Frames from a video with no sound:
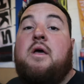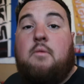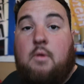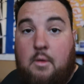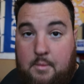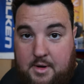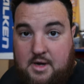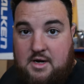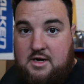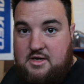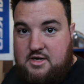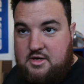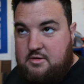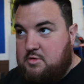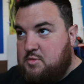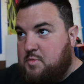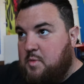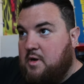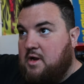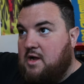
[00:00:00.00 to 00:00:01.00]
what we've got to do
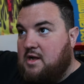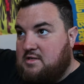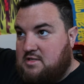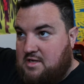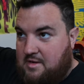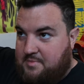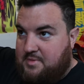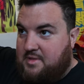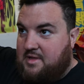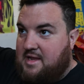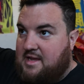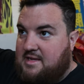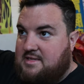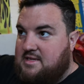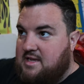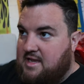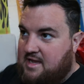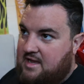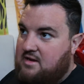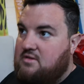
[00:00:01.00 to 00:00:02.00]
is put it on top of the
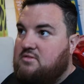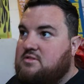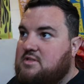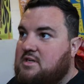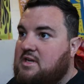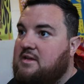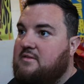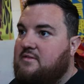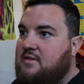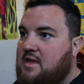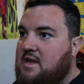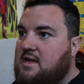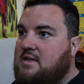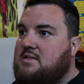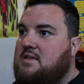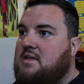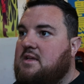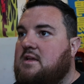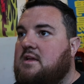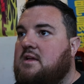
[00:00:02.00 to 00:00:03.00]
gasket and underneath the
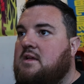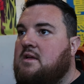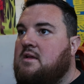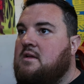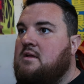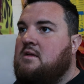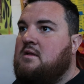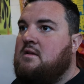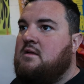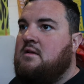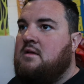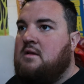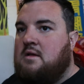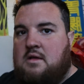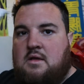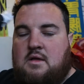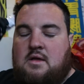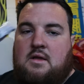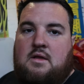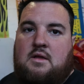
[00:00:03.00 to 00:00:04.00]
gasket
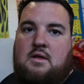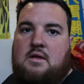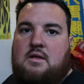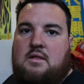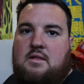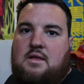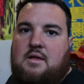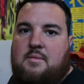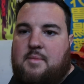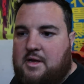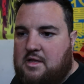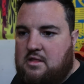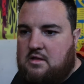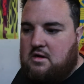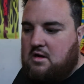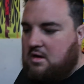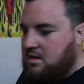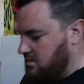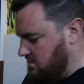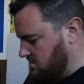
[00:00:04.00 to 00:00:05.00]
and get back in the
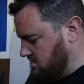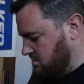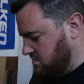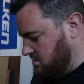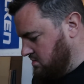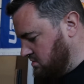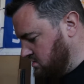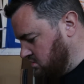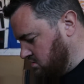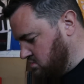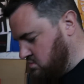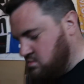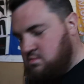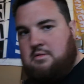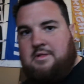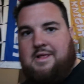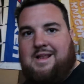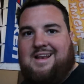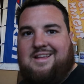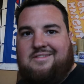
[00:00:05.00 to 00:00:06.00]
car.
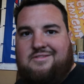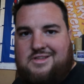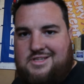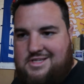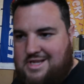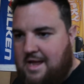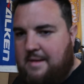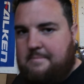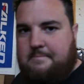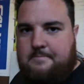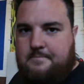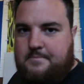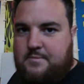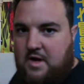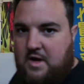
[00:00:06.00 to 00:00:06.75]
I'm going to leave it set